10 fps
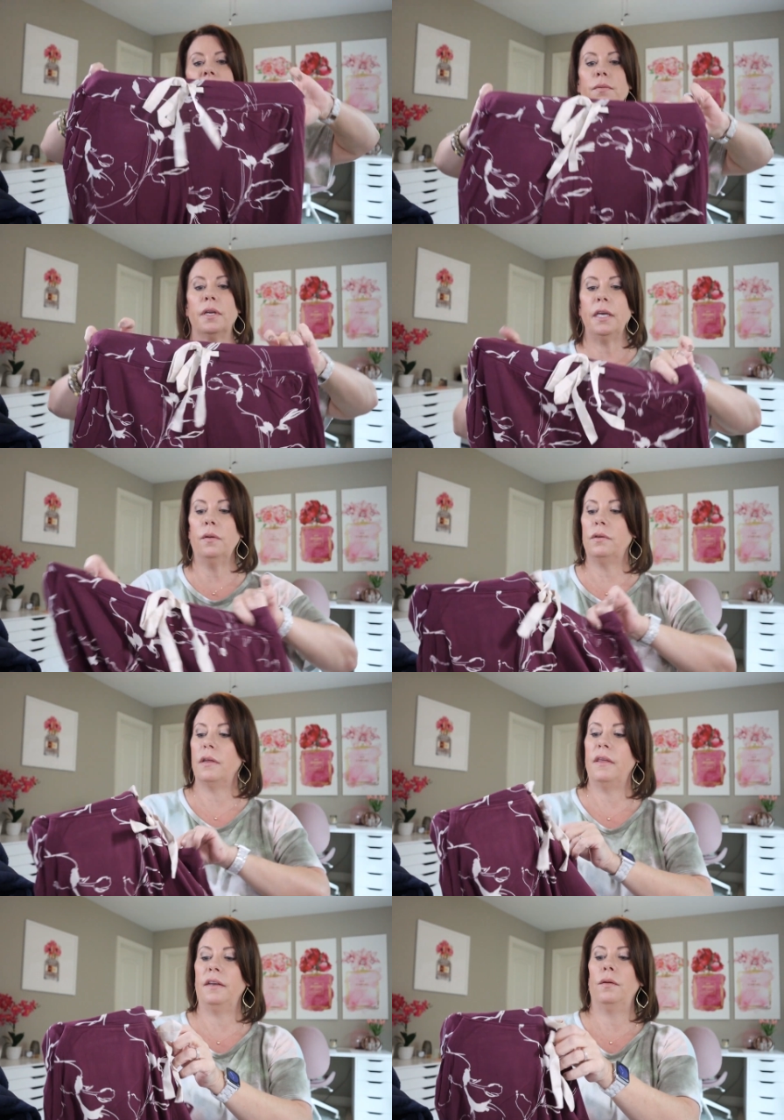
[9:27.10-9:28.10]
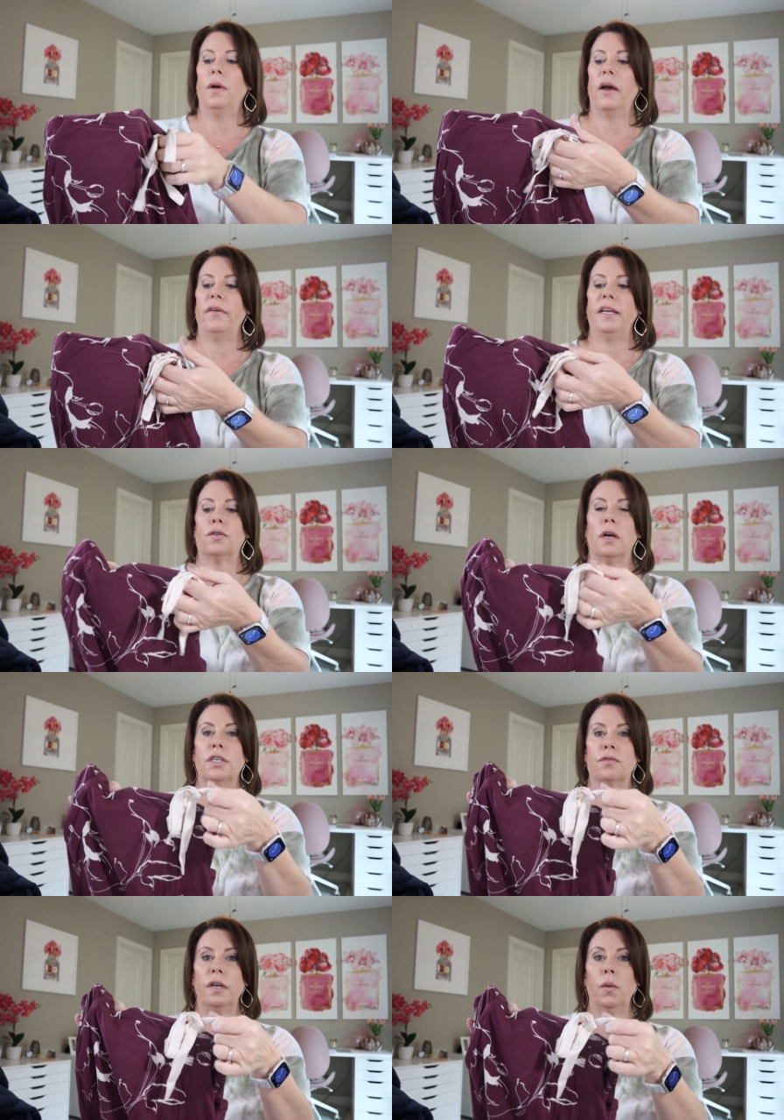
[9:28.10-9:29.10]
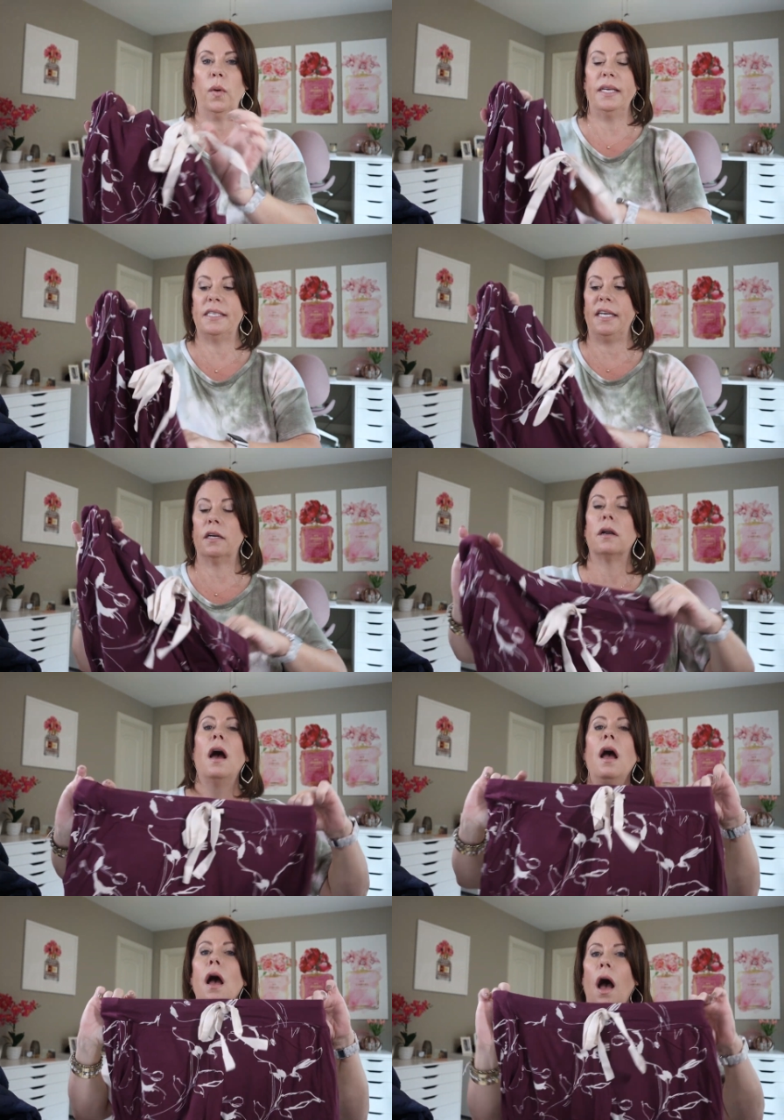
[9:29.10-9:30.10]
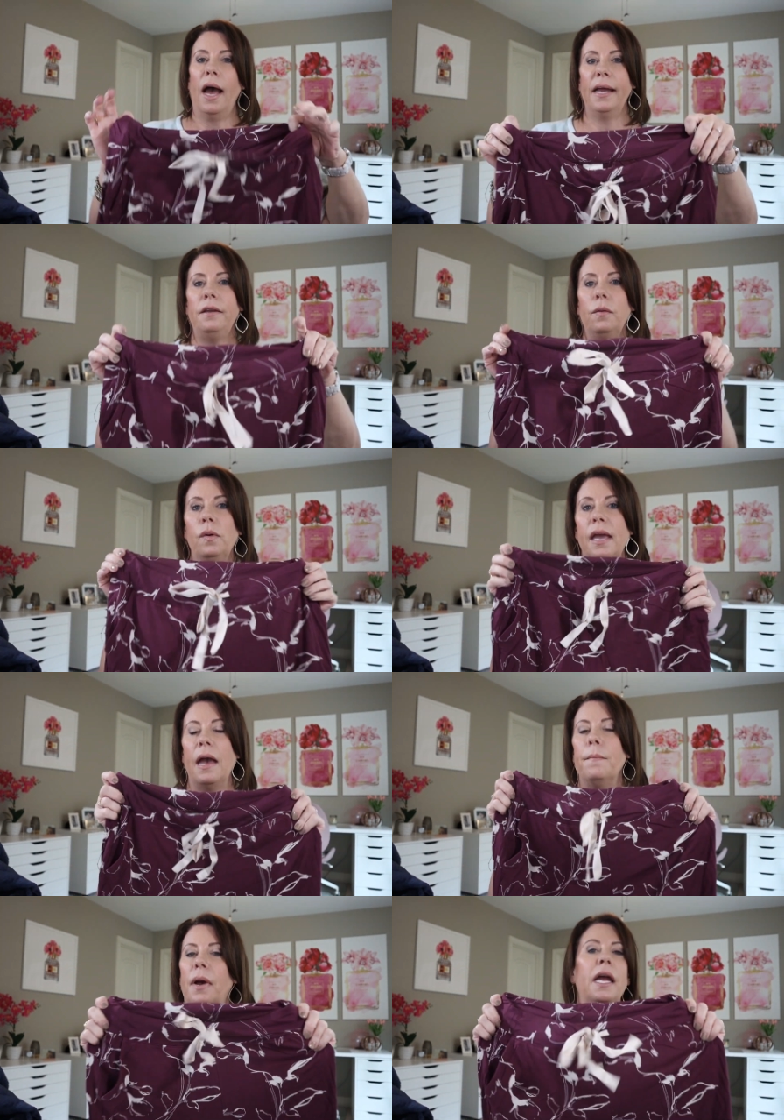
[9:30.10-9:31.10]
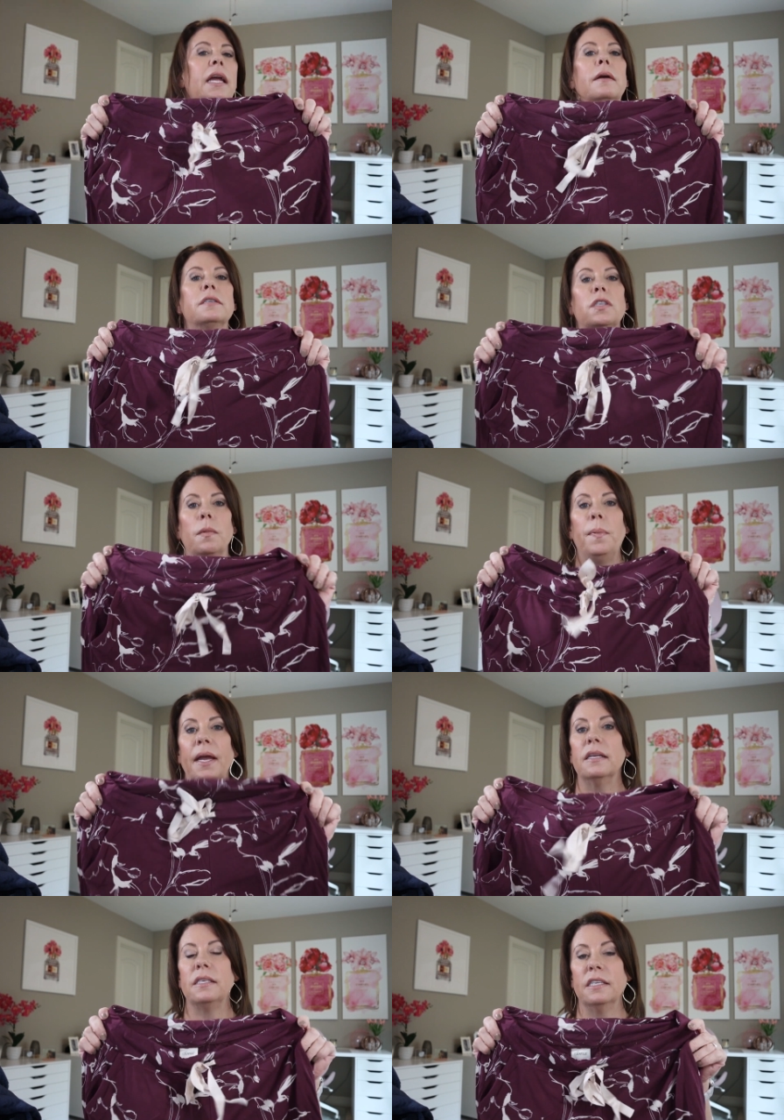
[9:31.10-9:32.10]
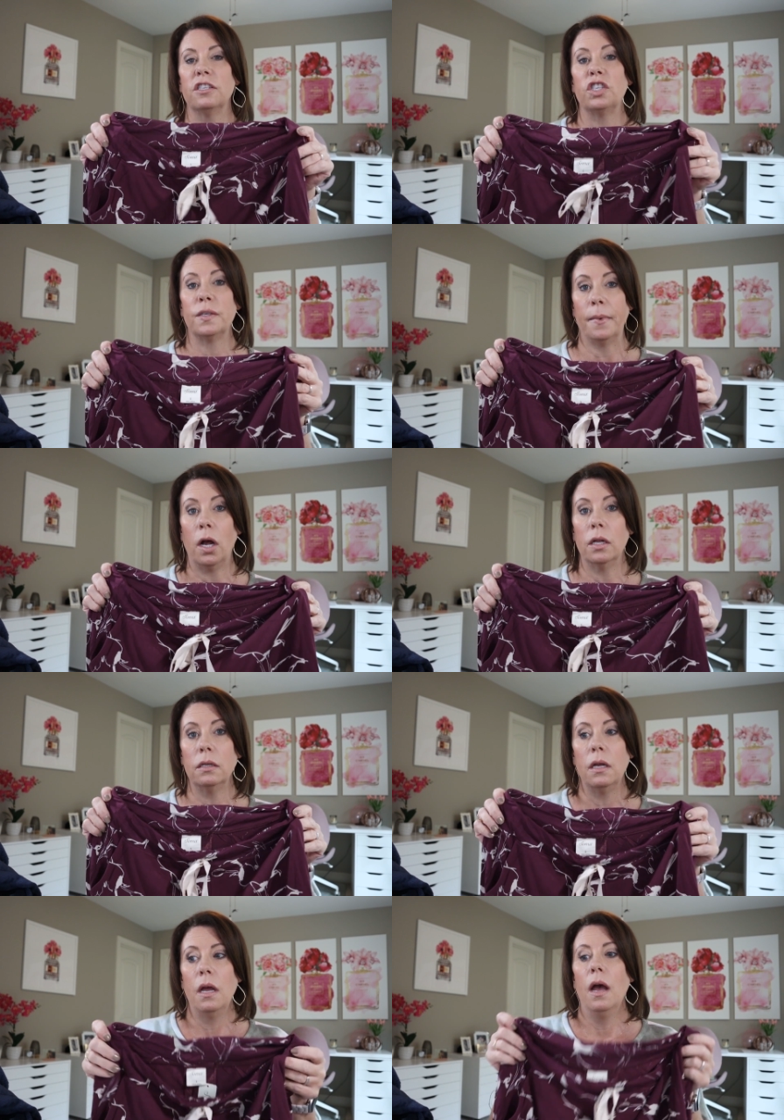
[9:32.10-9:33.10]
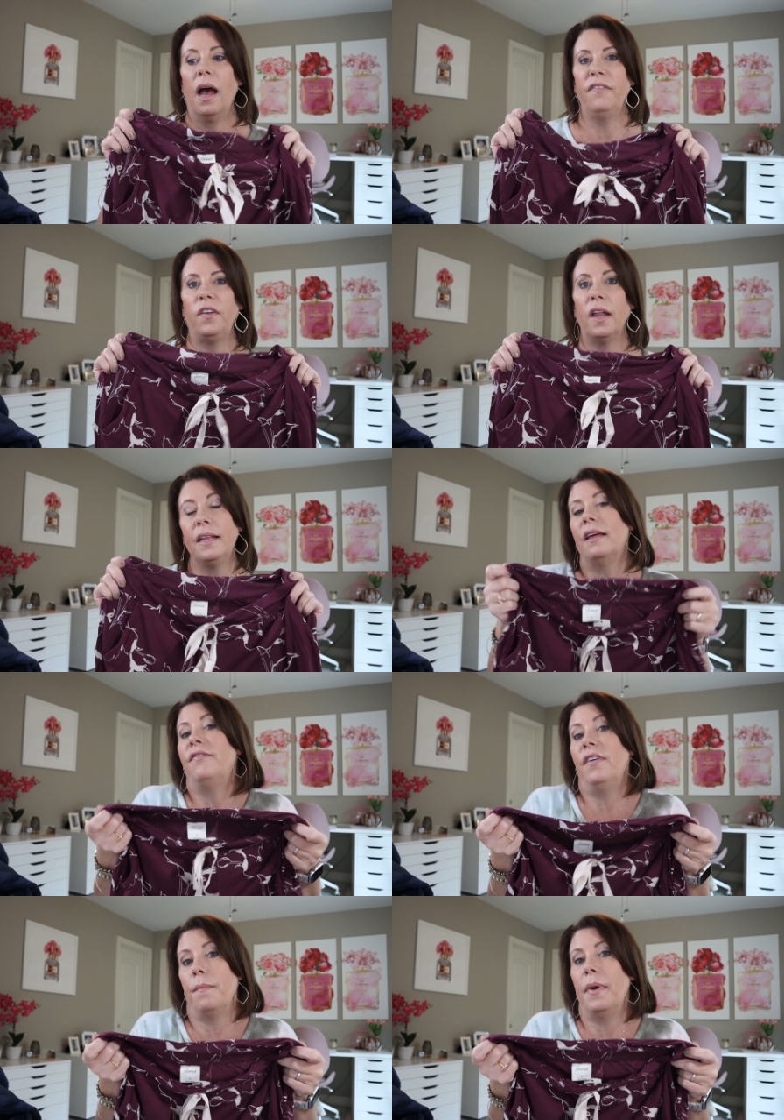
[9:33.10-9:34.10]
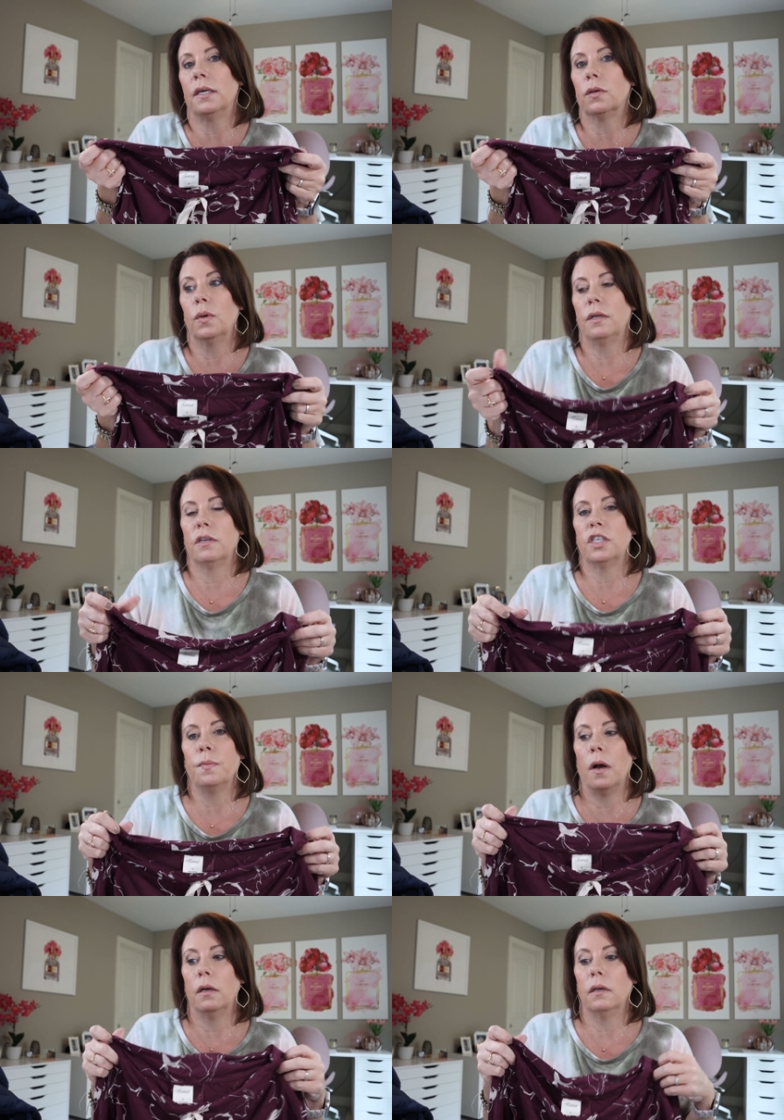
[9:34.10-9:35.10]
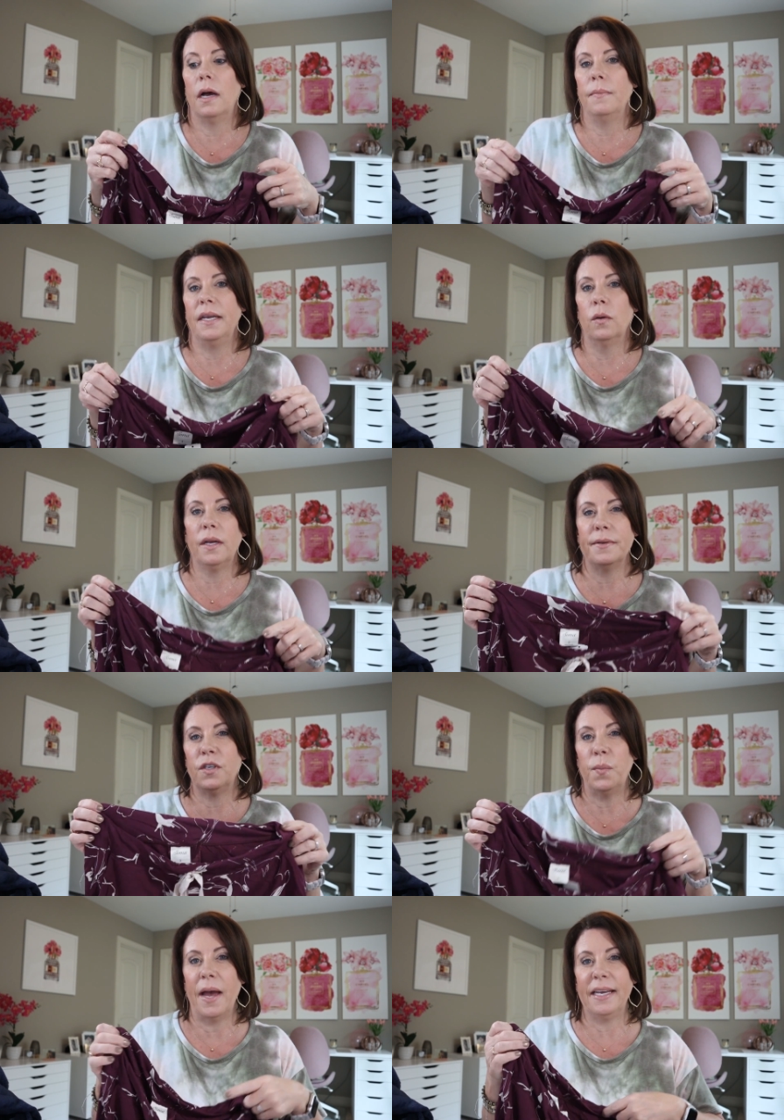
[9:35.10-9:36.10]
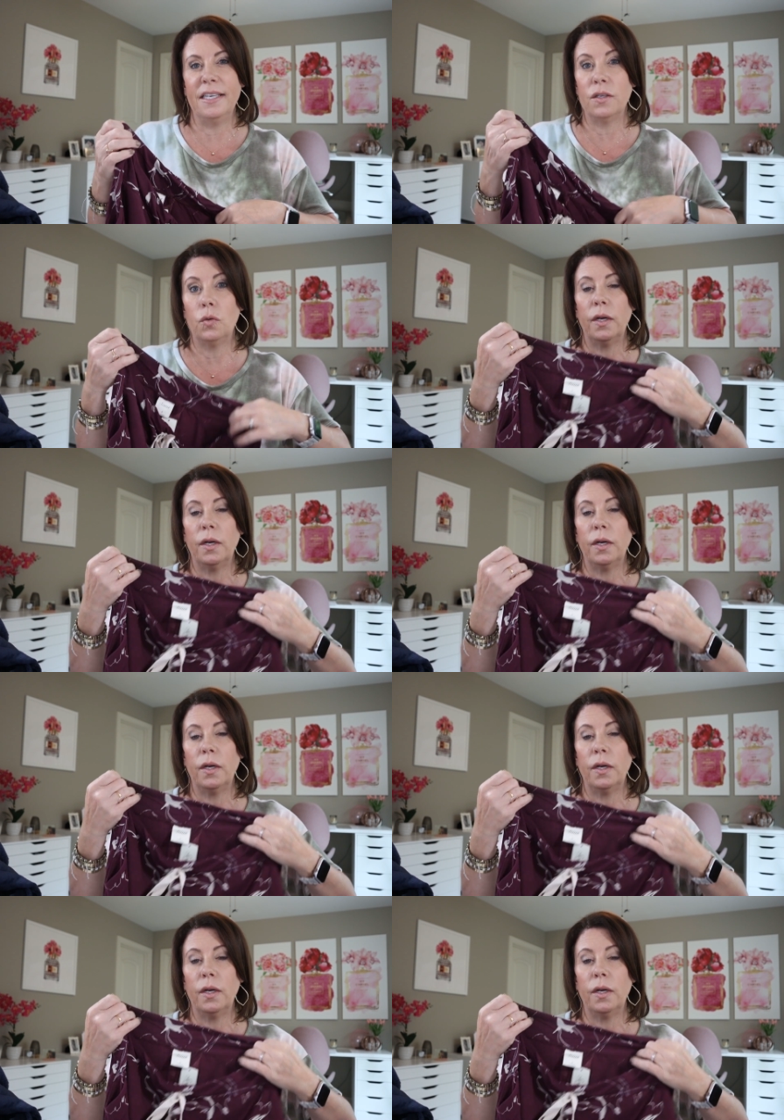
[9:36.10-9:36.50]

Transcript: thought they were cute. They do have a drawstring waist here. I do get my Soma pants in small. I feel like they fit better when they're small. Um, they don't get so baggy so